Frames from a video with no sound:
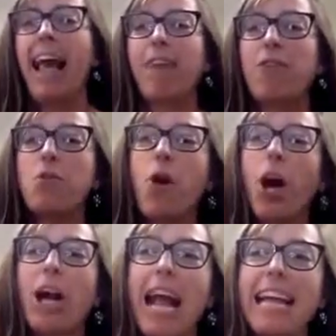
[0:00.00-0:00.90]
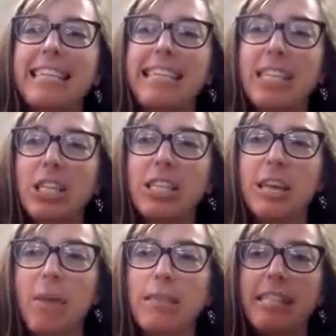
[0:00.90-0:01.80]
If you are a Dear
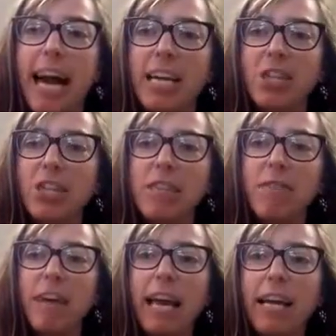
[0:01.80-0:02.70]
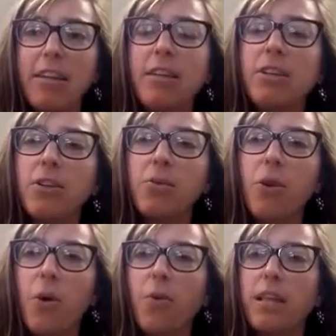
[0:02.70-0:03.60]
Dumb Diary fan, you
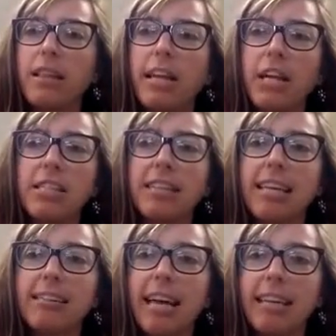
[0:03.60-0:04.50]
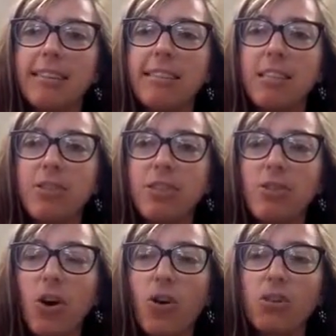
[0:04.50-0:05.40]
know that there is a second series
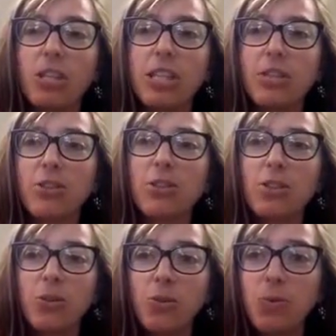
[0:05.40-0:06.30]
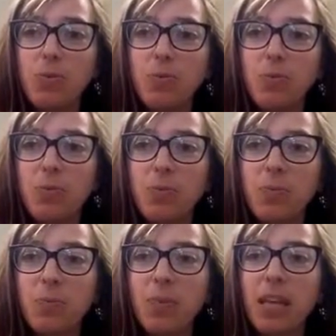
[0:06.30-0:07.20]
called Year 2.
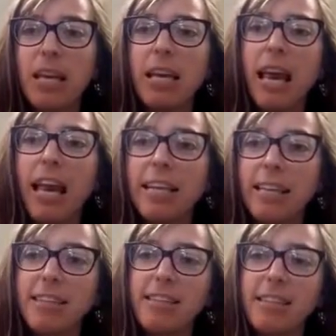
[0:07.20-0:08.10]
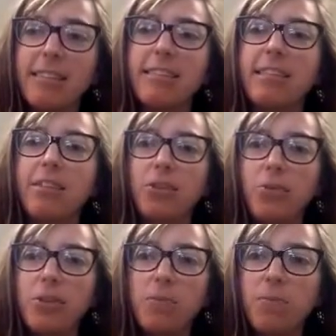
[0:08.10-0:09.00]
And this is the
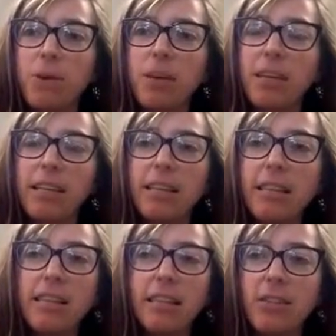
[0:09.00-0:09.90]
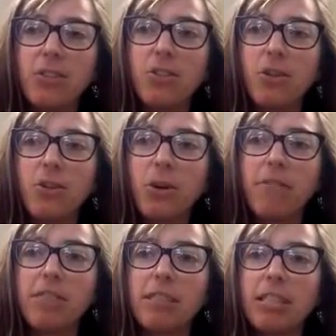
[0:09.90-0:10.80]
newest book in the Year 2
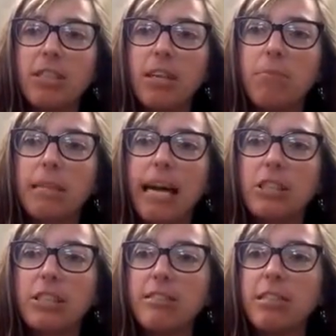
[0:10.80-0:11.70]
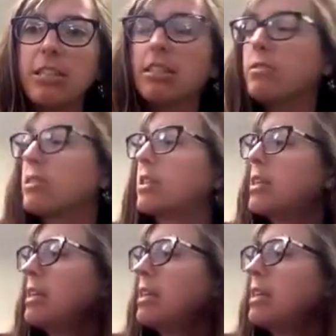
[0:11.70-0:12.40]
of the Dear Dumb Diary series.